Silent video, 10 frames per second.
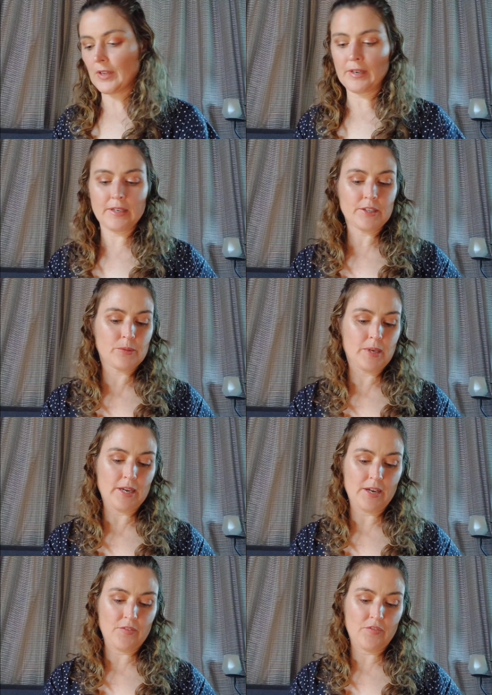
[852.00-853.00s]
Next we
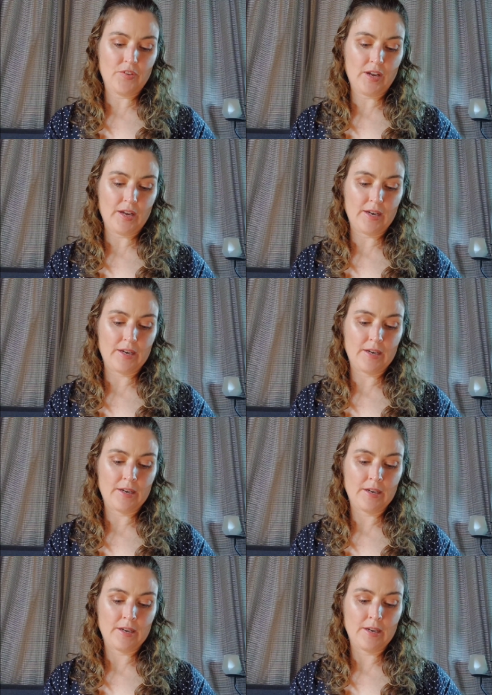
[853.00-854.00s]
have
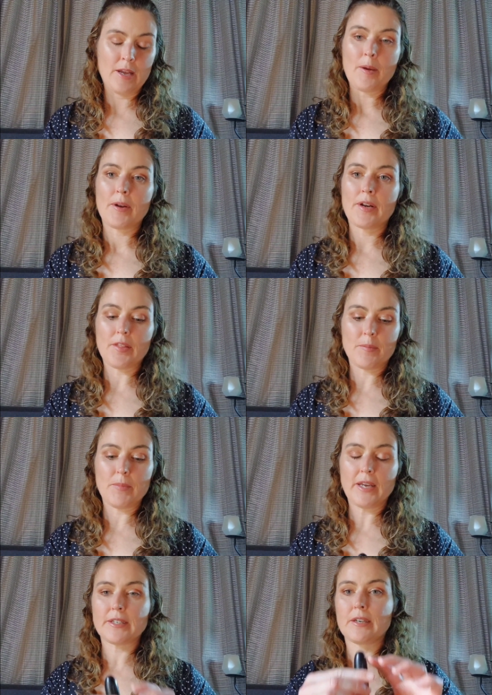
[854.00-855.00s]
another
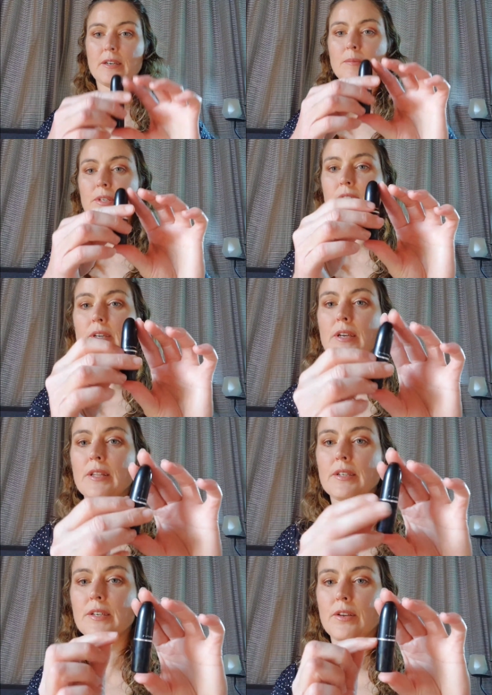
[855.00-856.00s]
matte lipstick.
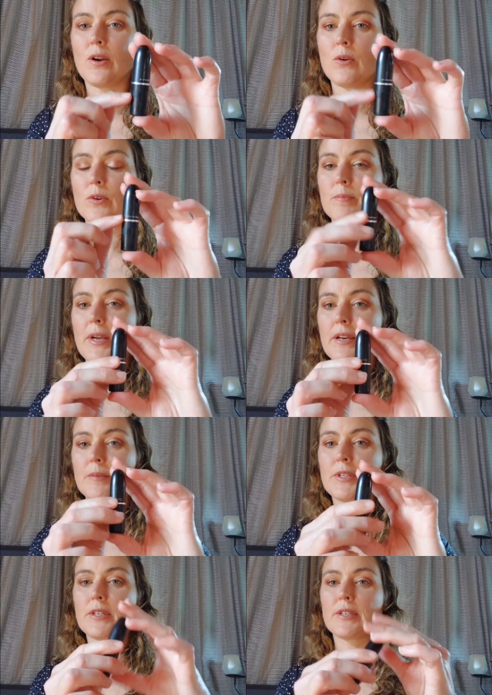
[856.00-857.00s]
These are the older matte
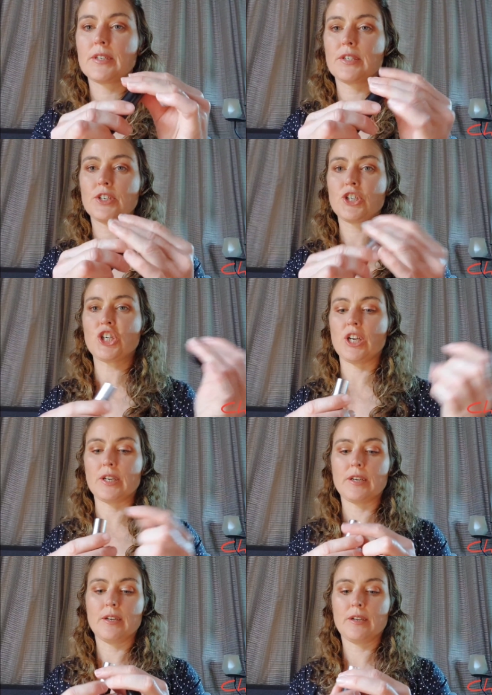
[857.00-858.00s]
lipsticks. This is
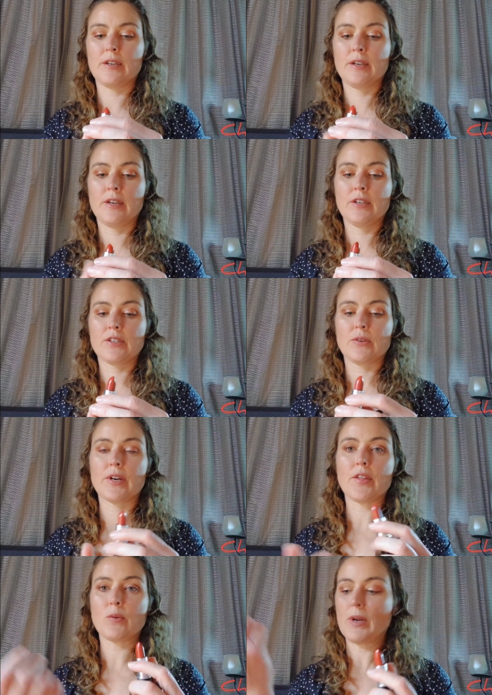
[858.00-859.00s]
Chili. So
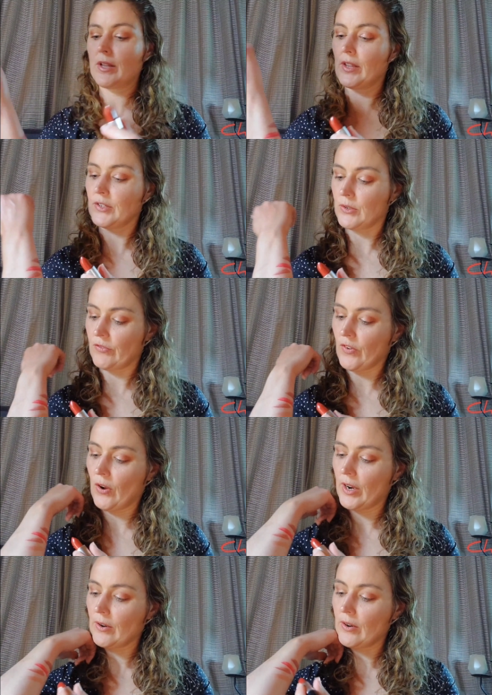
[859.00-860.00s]
another one of their sort of
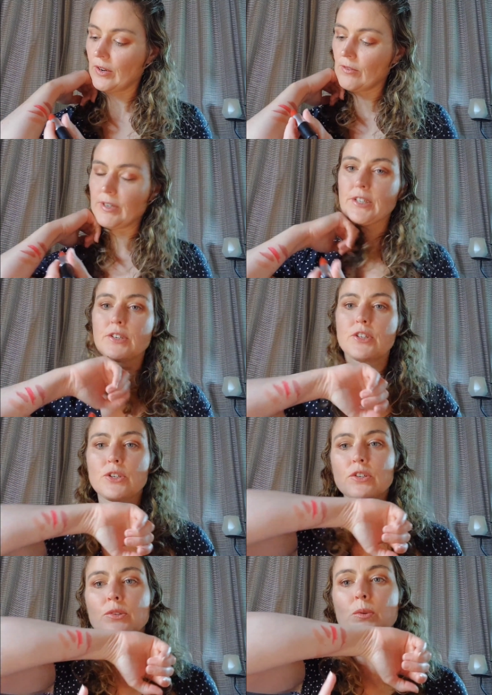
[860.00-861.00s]
iconic reds. I
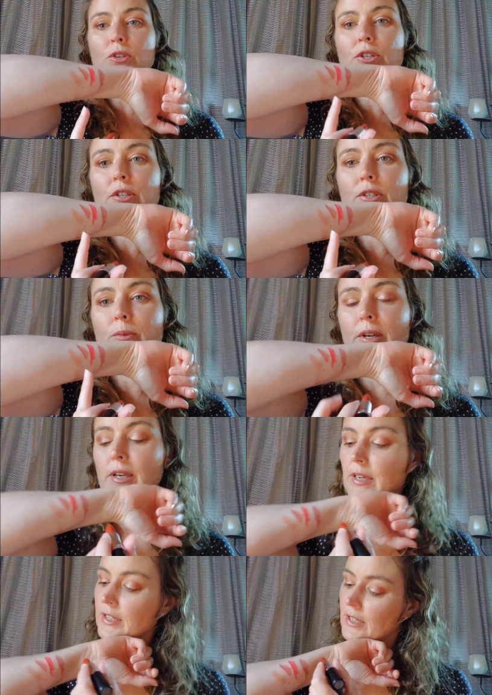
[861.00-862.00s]
should have swatched this one
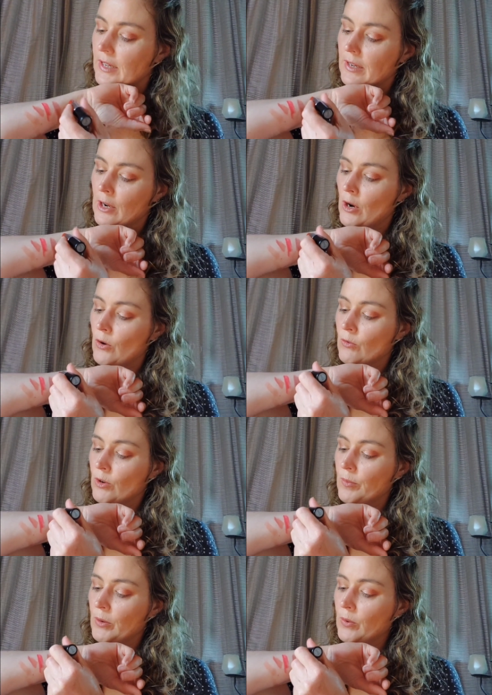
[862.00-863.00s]
next to
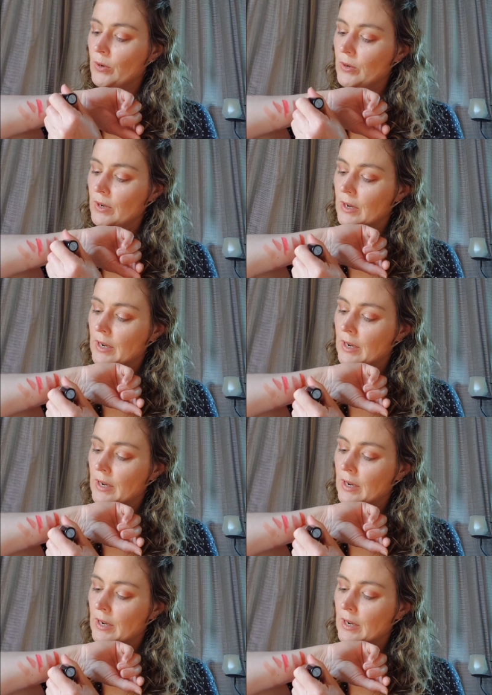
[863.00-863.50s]
Ruby Woo.